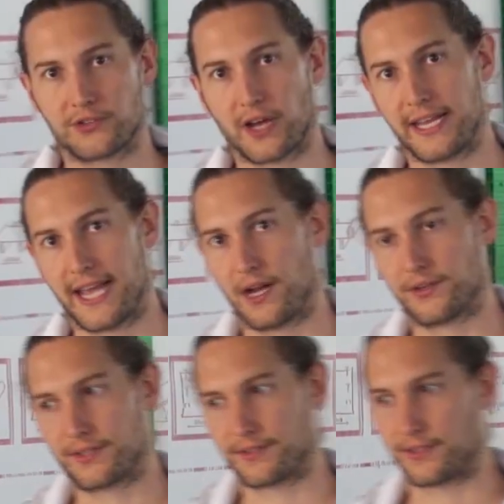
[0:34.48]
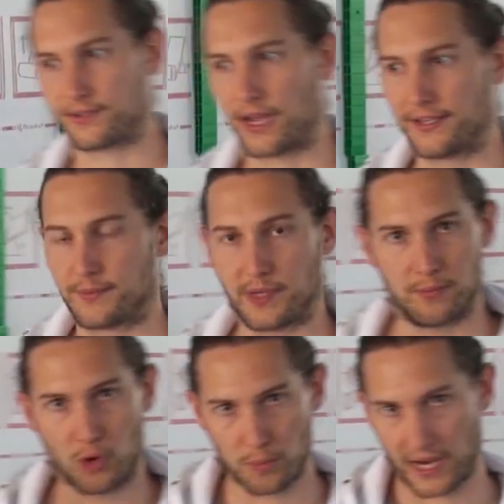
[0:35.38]
tiny house is designed to be a
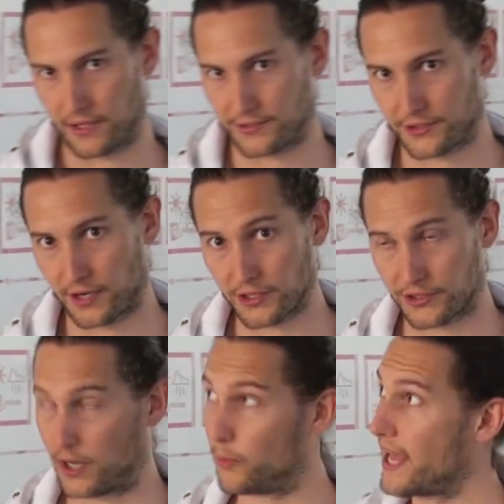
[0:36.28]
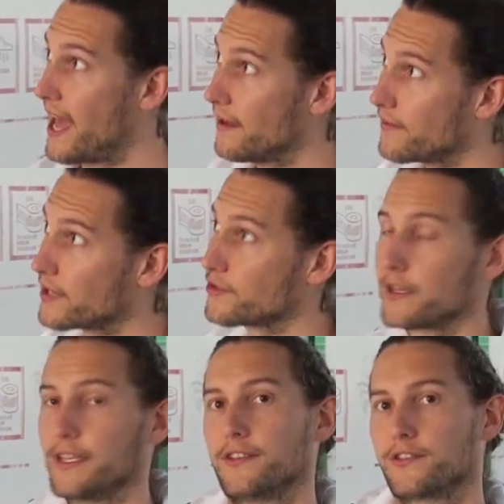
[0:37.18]
mobile structure, we have
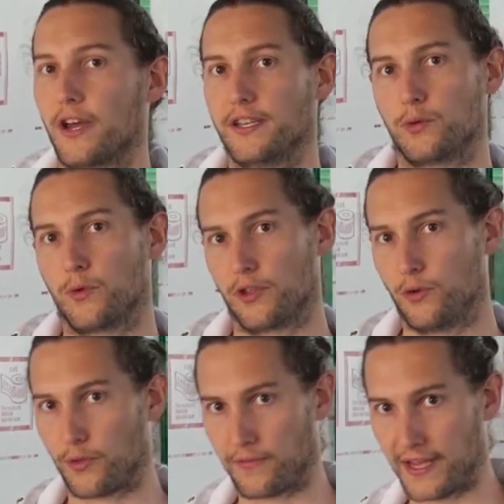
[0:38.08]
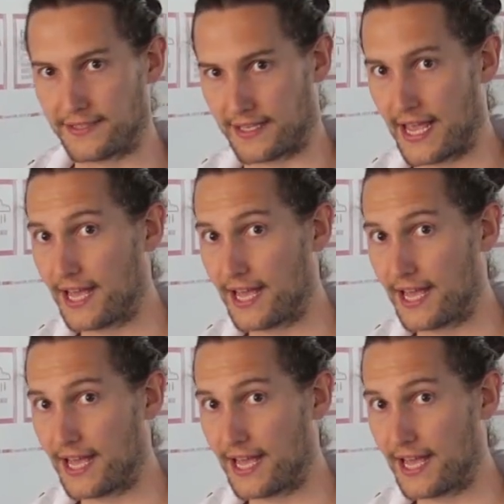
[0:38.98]
actually designed it with a north-facing